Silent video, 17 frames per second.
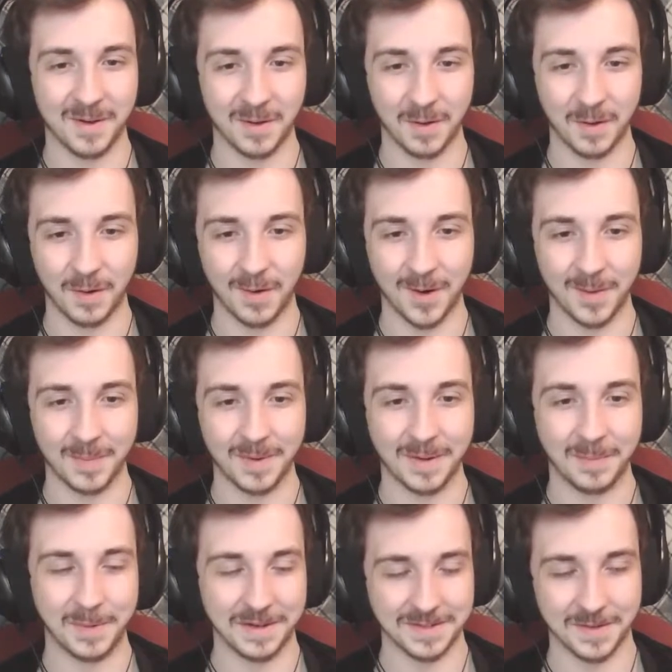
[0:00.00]
our
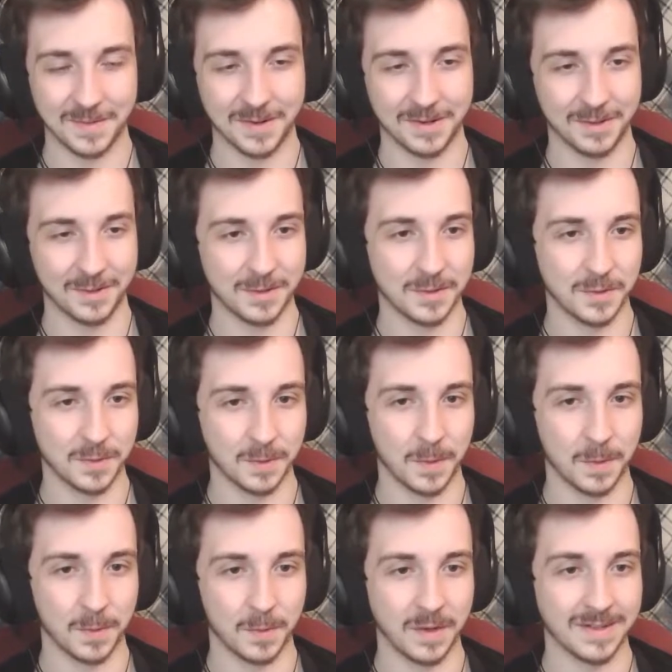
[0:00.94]
army, because I want to look at your
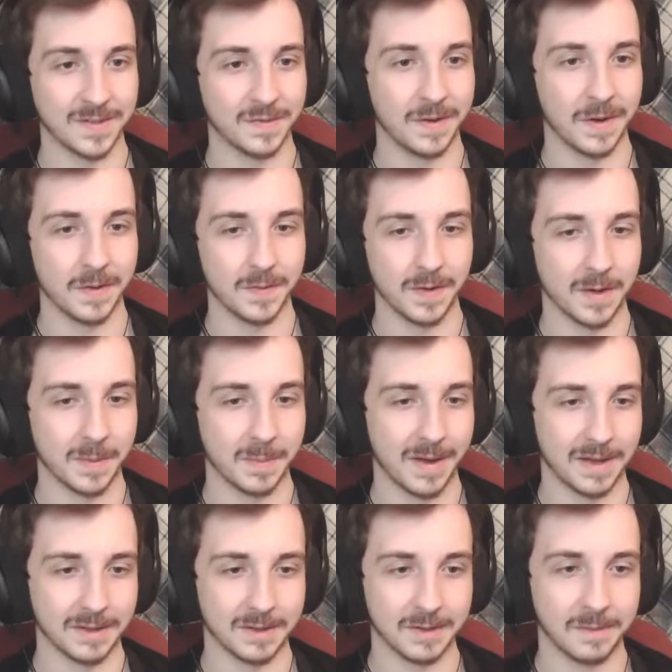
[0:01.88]
growth rates very, very
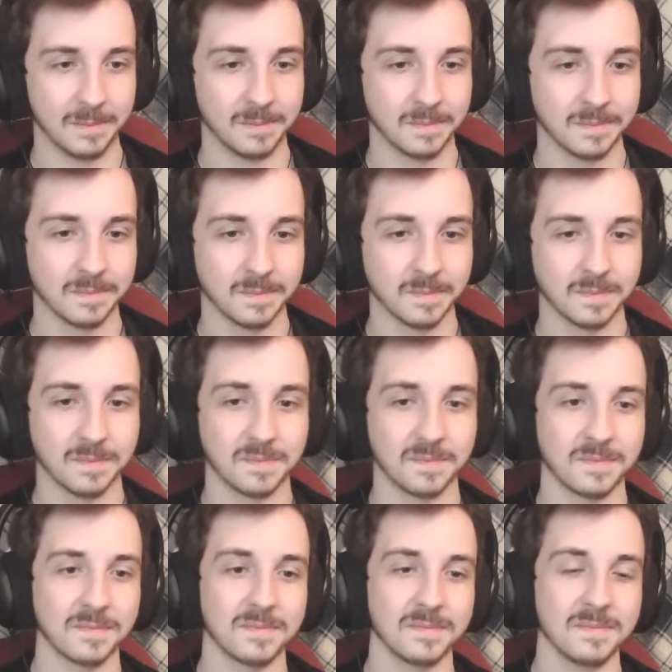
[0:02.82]
badly.
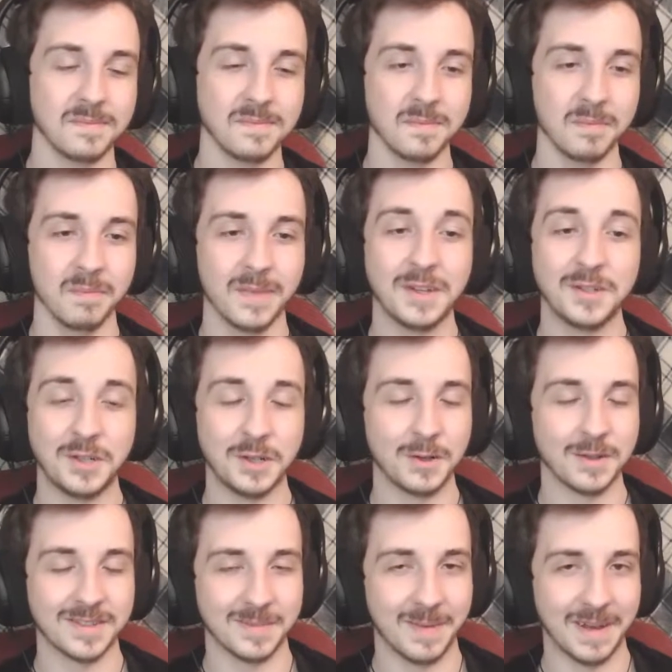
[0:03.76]
She
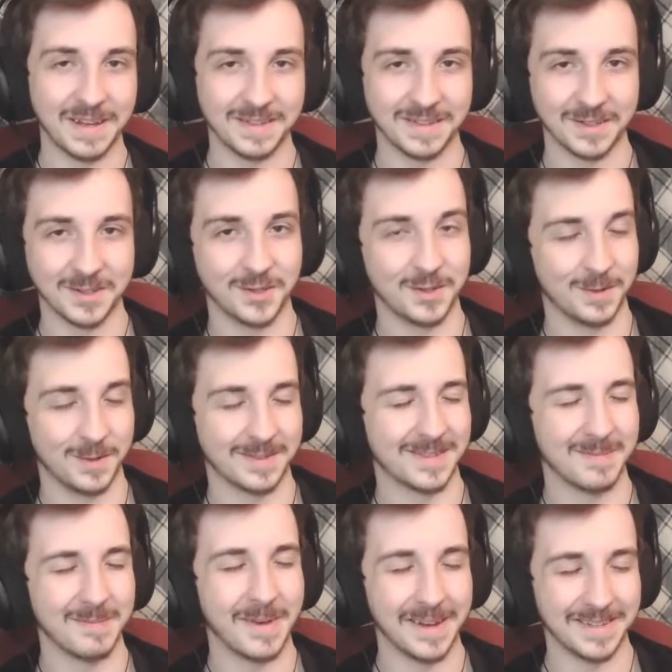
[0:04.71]
looks amazing. She looks
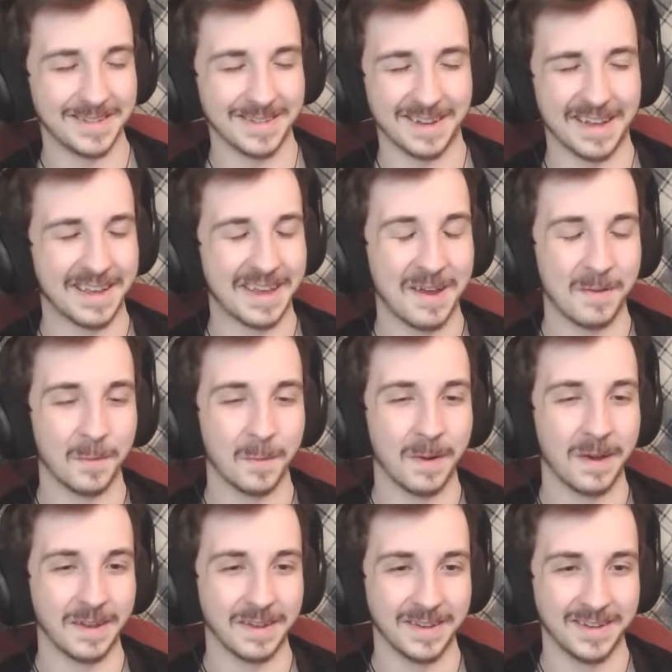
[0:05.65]
amazing. I can't
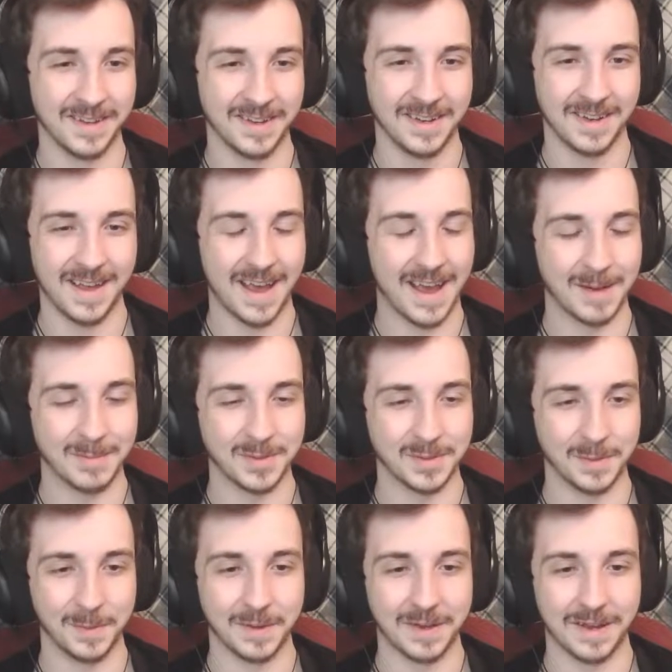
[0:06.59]
wait.
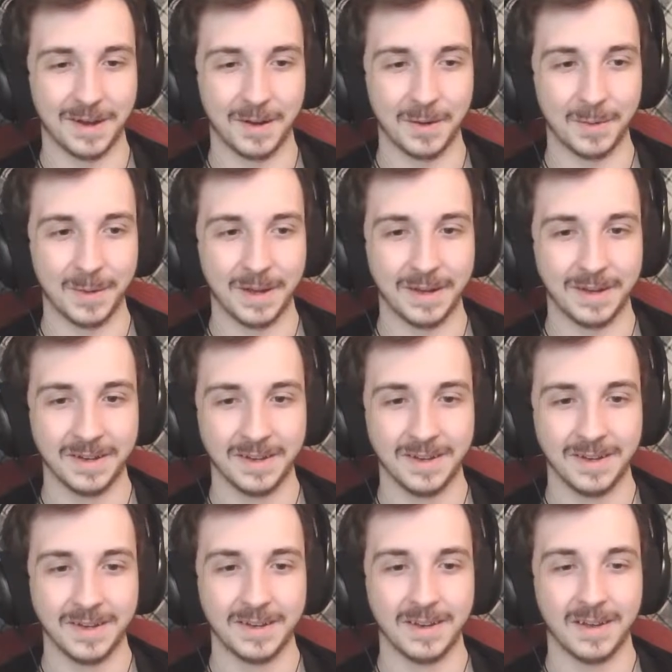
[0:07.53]
Absolutely cannot wait.
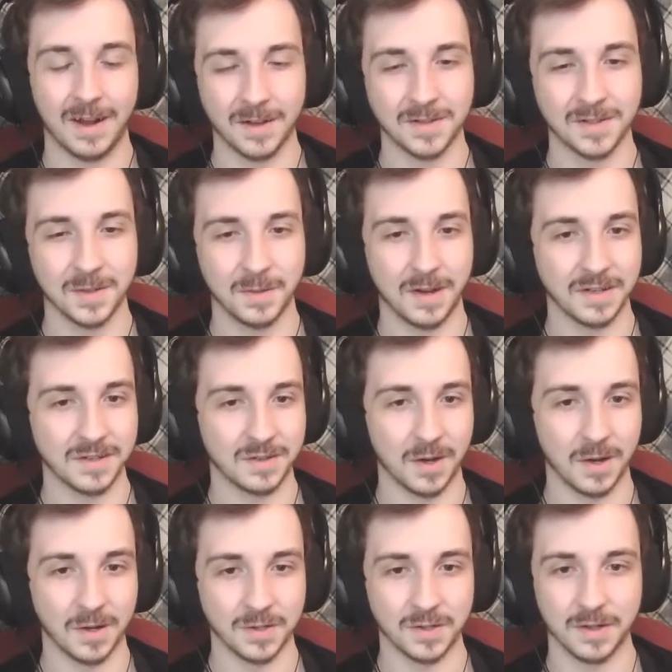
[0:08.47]
Also, nice
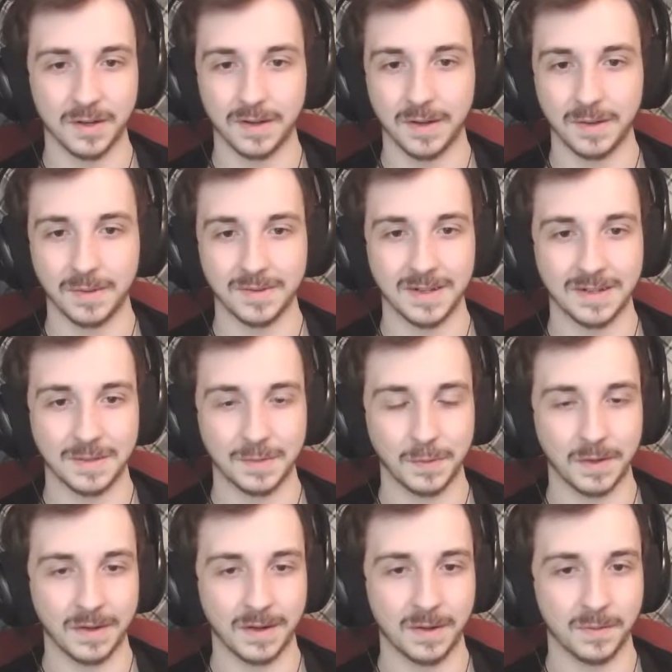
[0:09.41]
dodge there. That's a
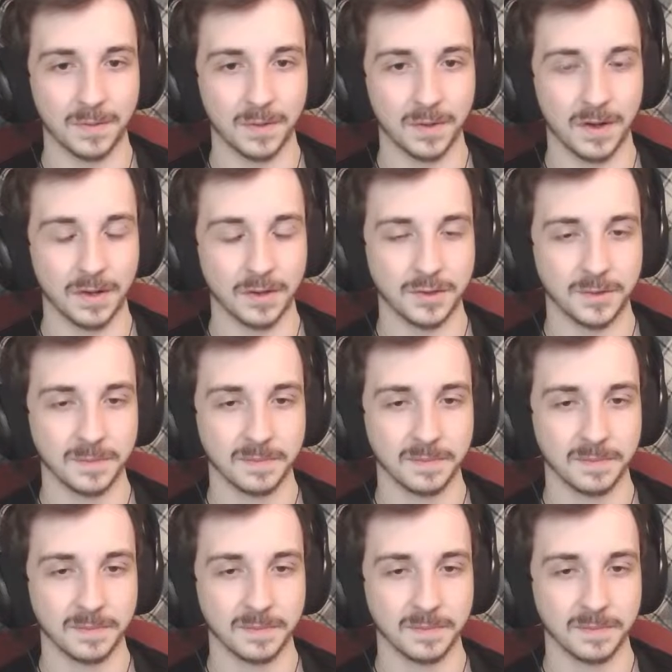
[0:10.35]
really helpful dodge.